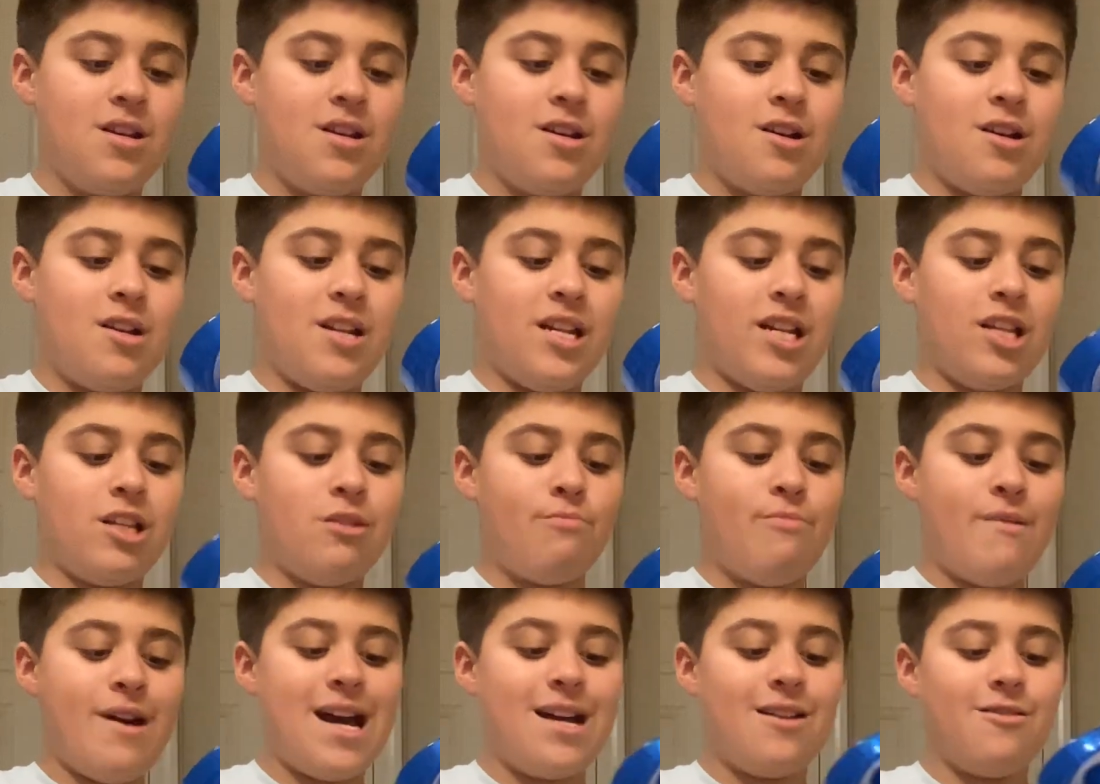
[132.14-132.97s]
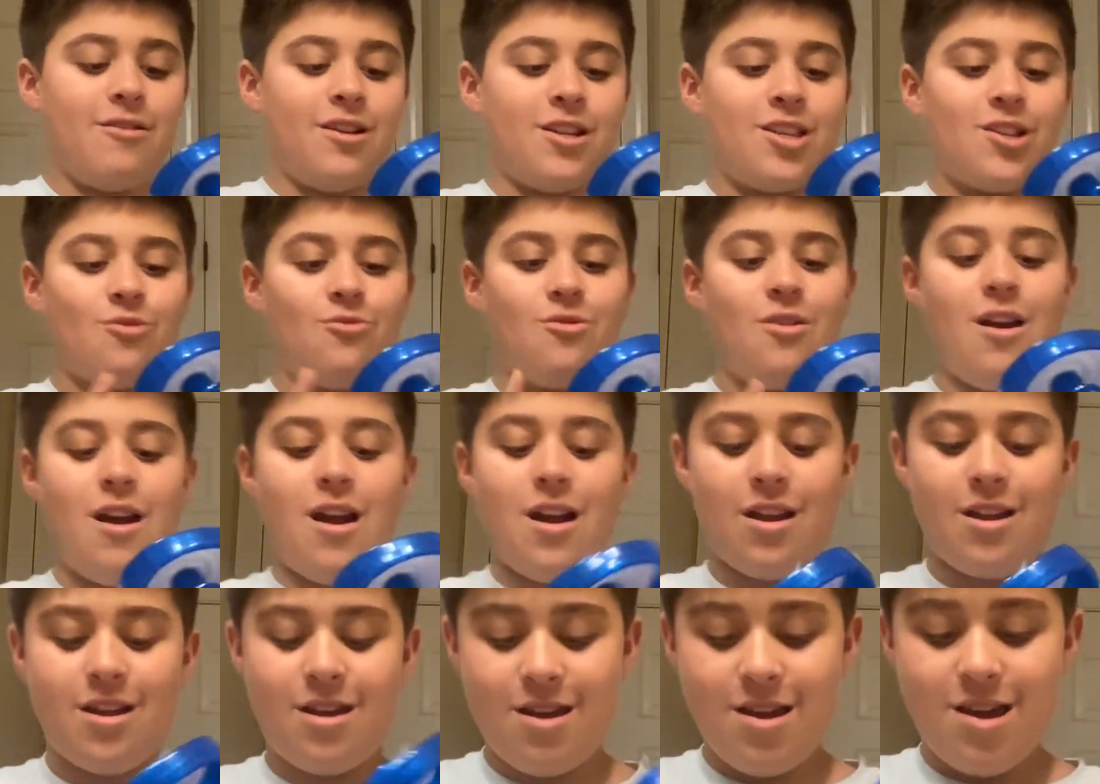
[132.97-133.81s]
It needs batteries to
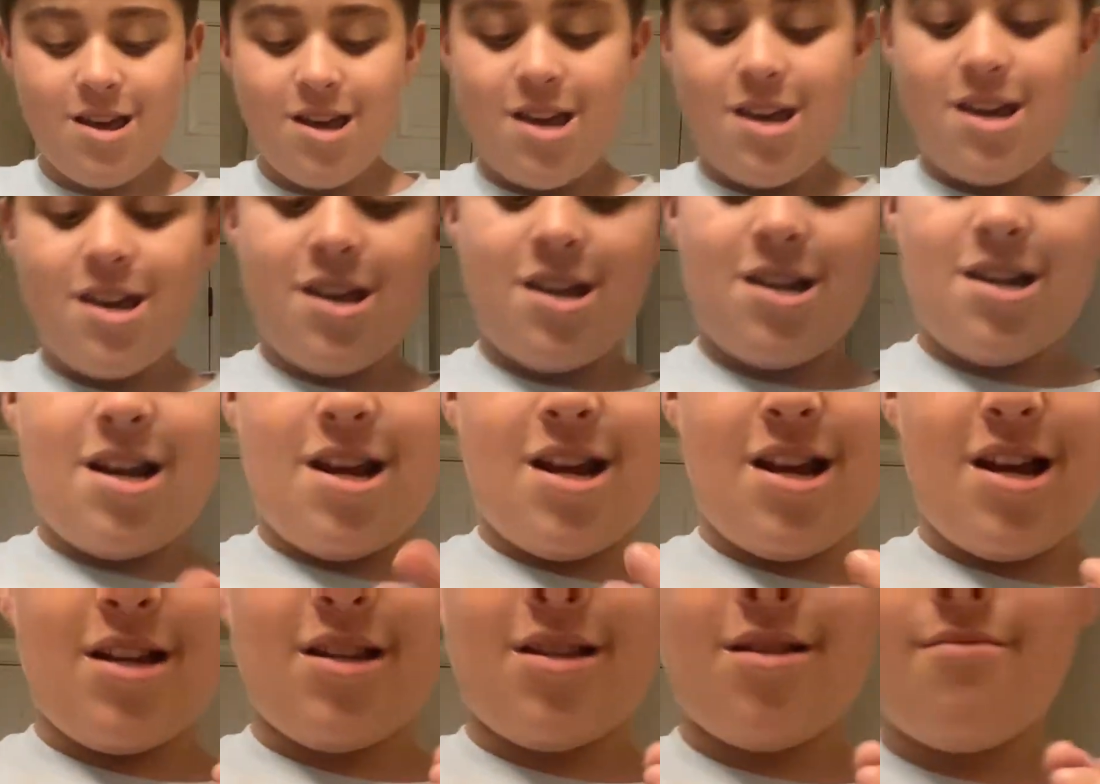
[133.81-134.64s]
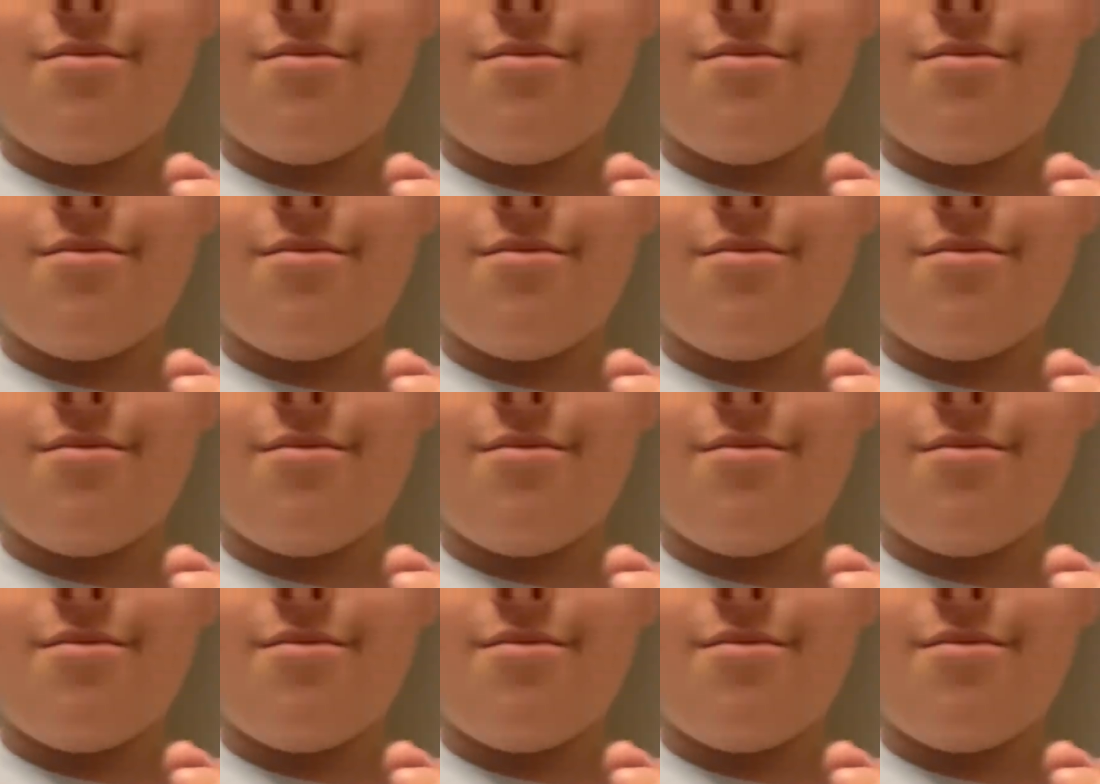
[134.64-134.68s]
work, and it has the